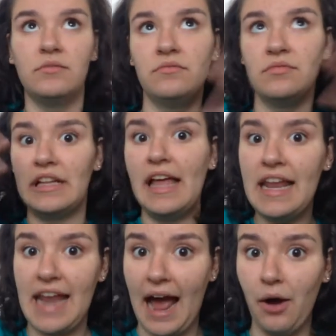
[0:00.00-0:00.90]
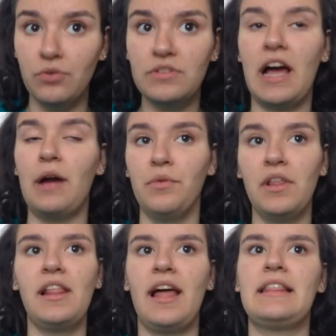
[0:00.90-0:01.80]
laid out. I
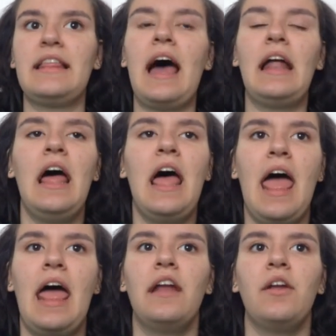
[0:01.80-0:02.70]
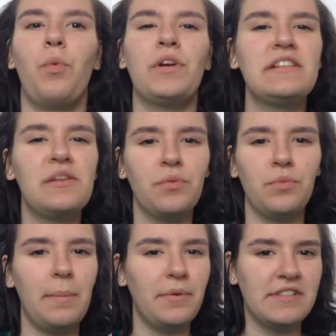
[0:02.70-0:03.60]
really like that. And what does it
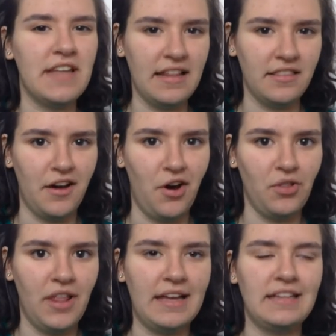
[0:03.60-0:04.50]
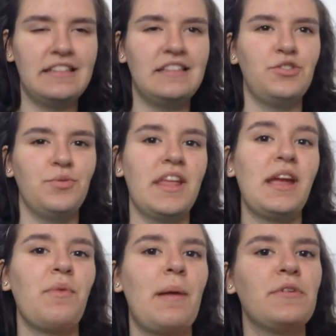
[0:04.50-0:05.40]
represent, though? Like, do we think
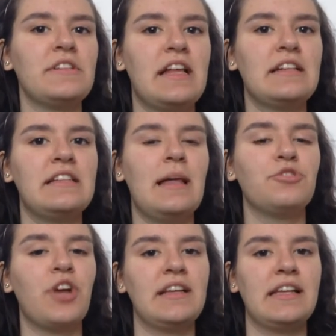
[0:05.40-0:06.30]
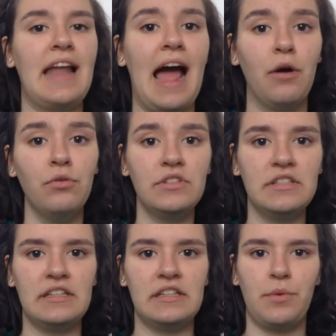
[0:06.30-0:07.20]
it represents them trying to get out?
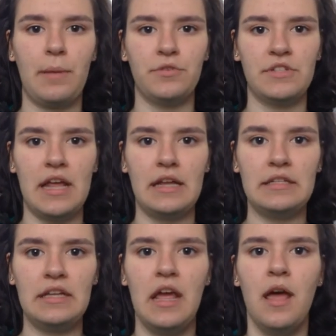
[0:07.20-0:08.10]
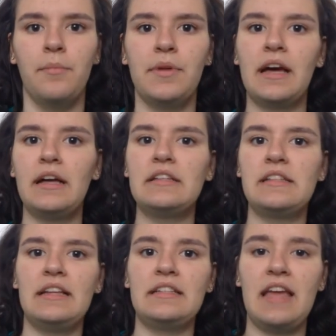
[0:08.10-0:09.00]
Does it represent, because
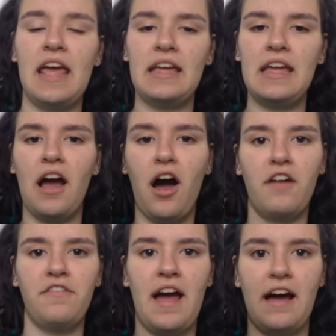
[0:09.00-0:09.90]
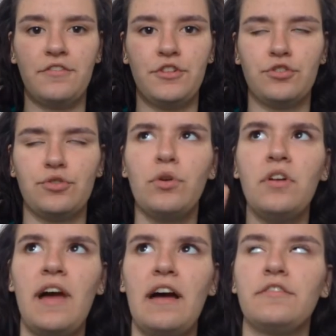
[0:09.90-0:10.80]
it's taking off after, sort
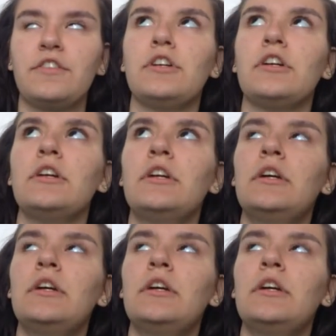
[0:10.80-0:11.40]
of after